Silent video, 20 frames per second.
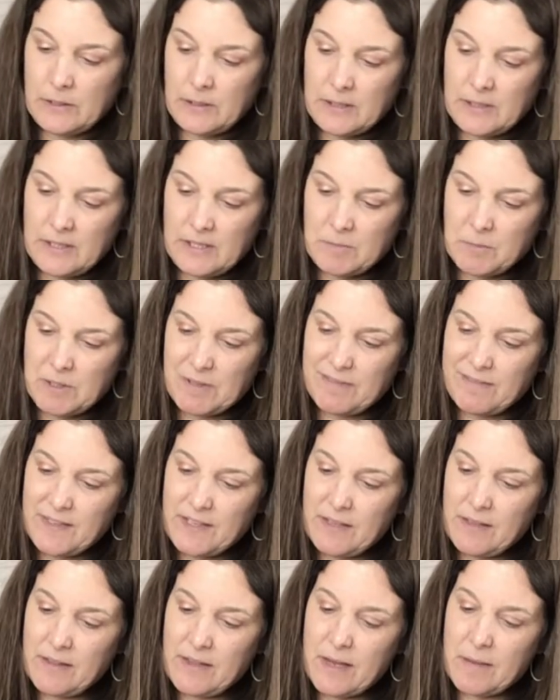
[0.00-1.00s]
I'm going to
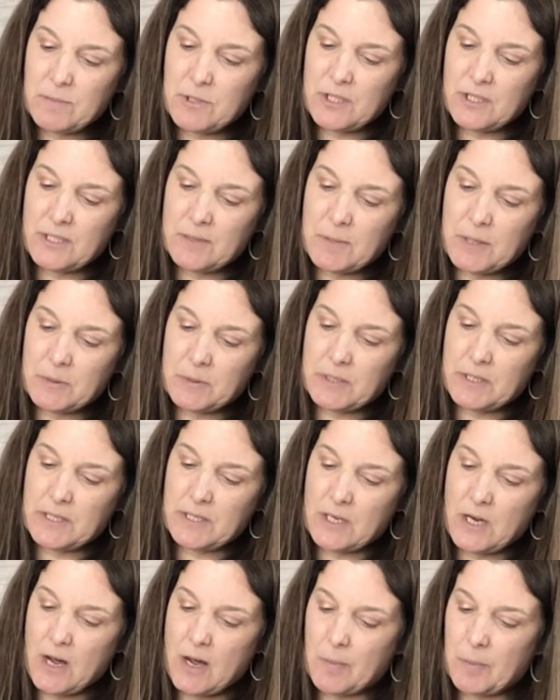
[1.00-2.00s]
fill them just about to the
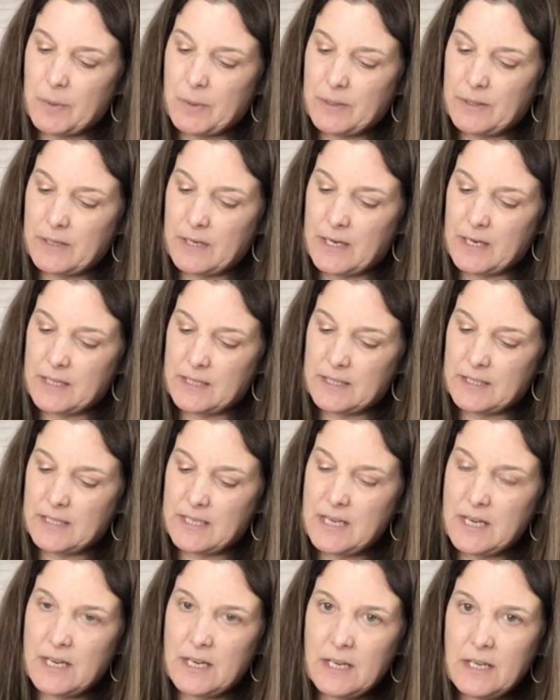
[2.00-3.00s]
top, and I can
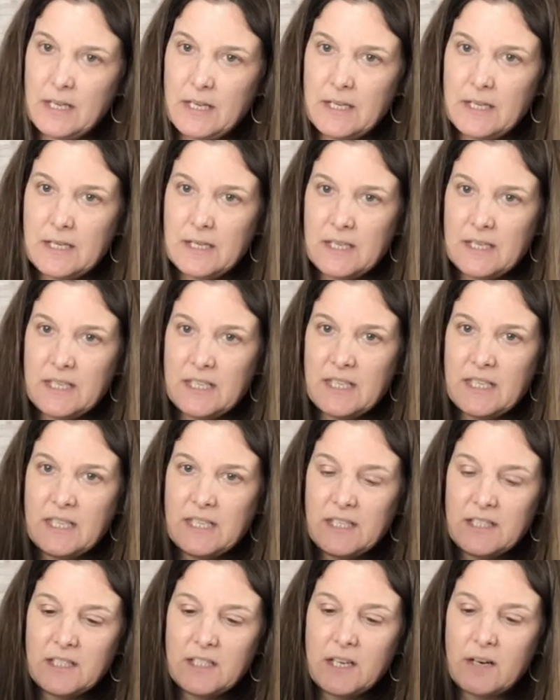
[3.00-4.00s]
see
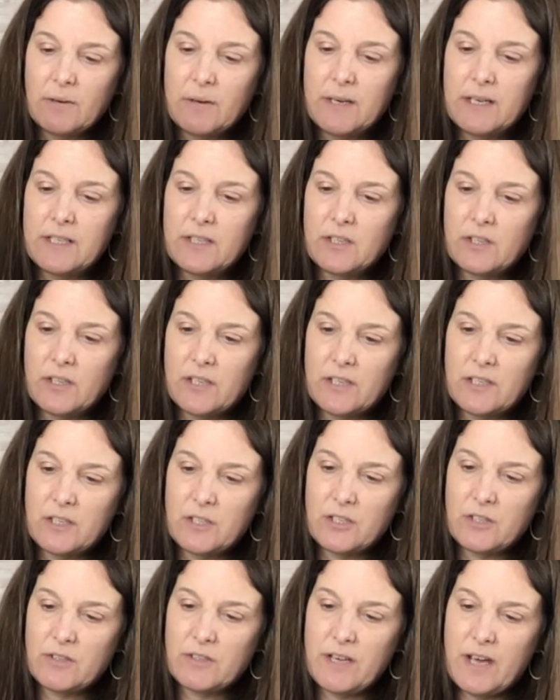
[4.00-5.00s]
it's already starting to
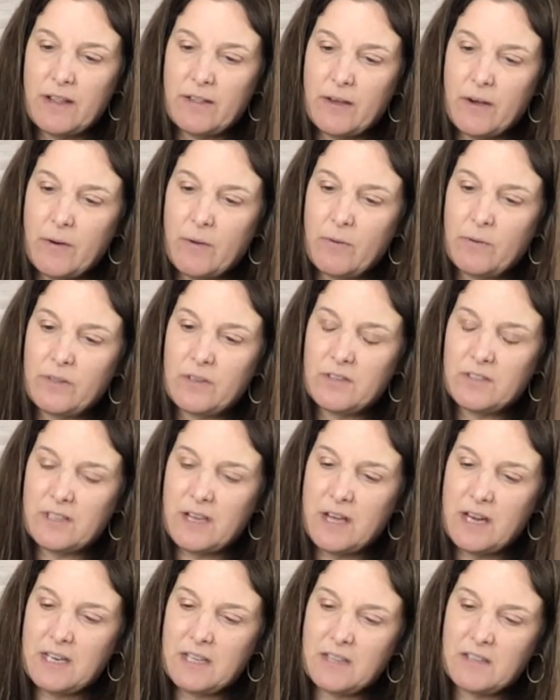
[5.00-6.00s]
turn yellow. There's
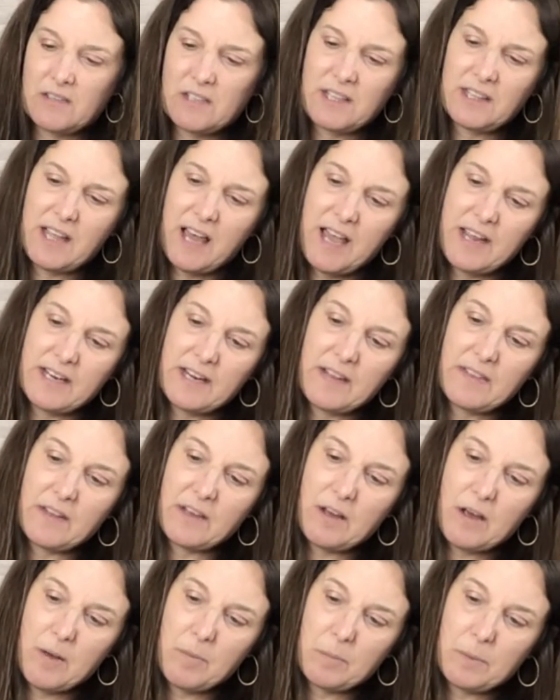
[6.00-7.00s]
a line on the
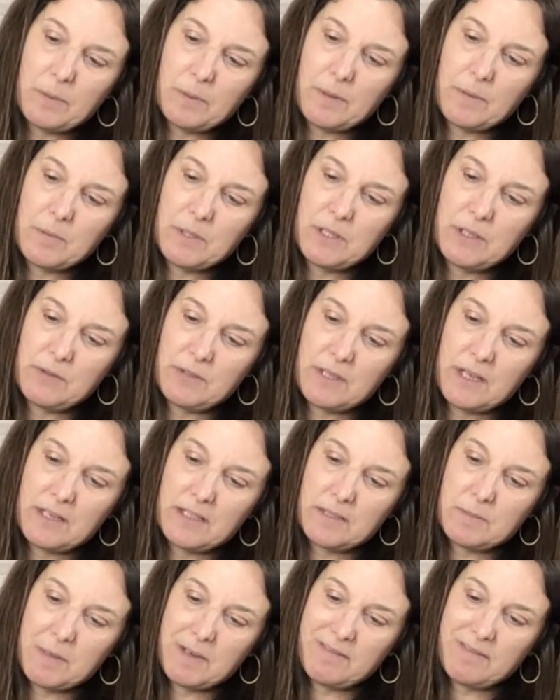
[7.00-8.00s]
cup. I'm going to use that
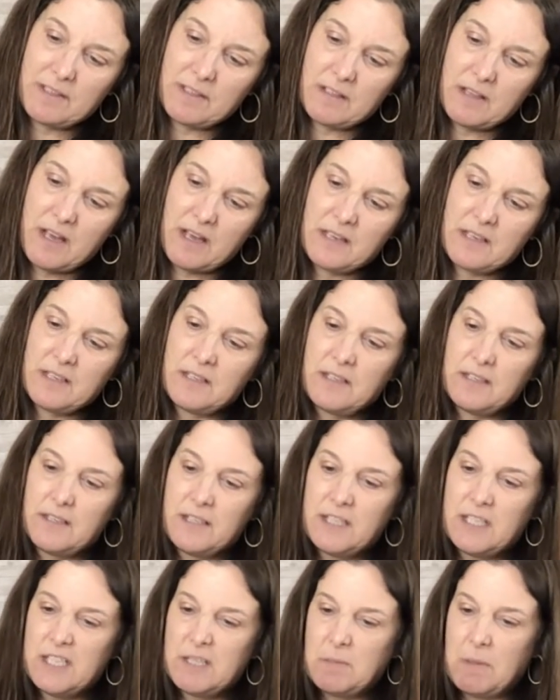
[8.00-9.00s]
as my fill line.
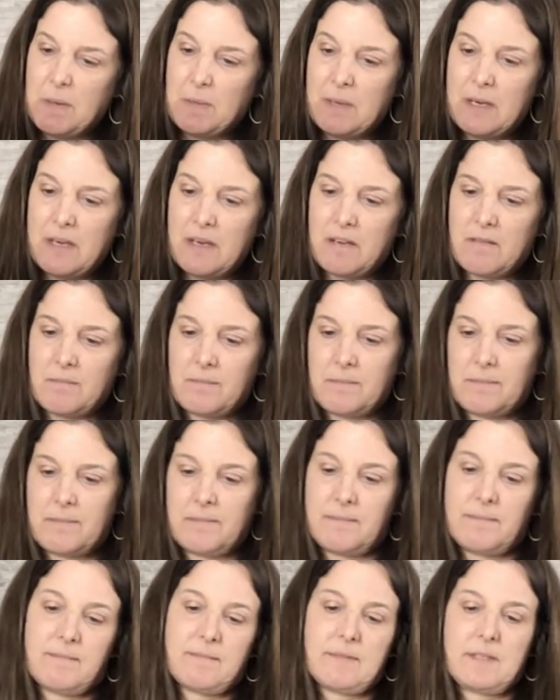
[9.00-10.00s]
It's maybe
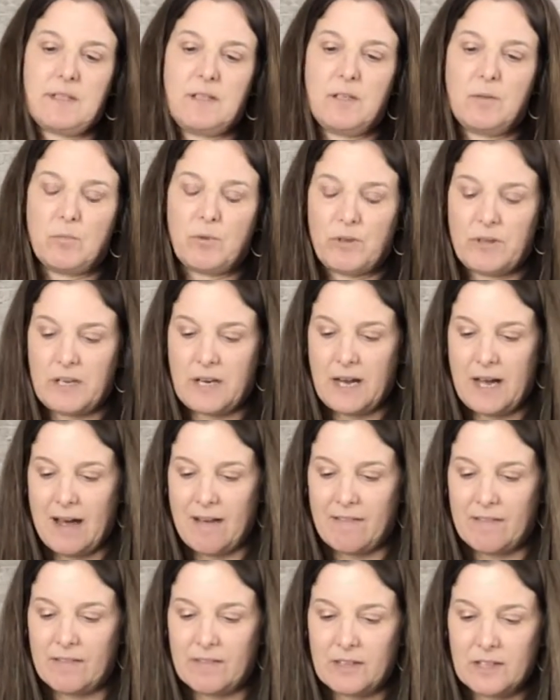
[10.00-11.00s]
a little more than a
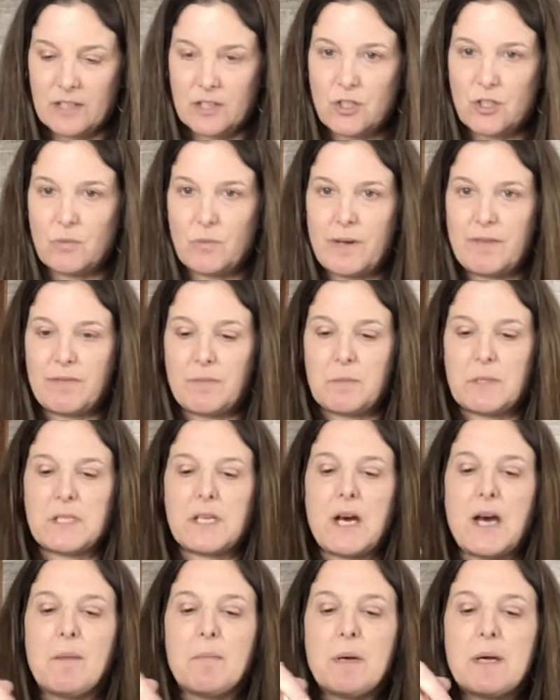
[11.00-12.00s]
half of an inch away from the
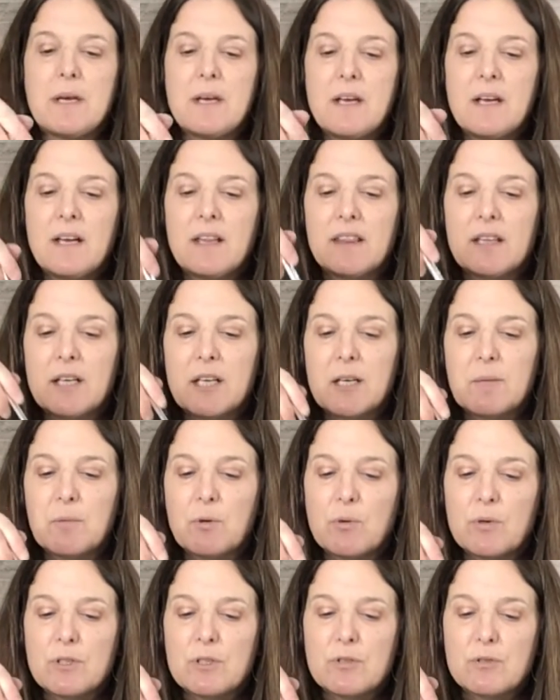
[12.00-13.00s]
top. And I'm
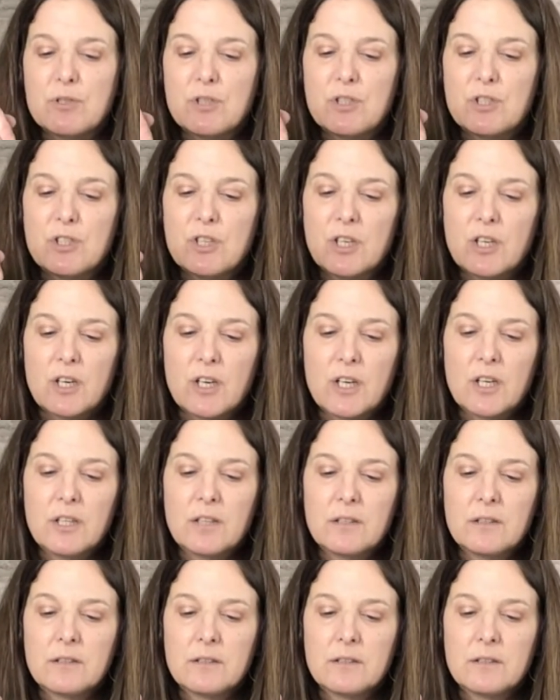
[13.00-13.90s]
going to stir.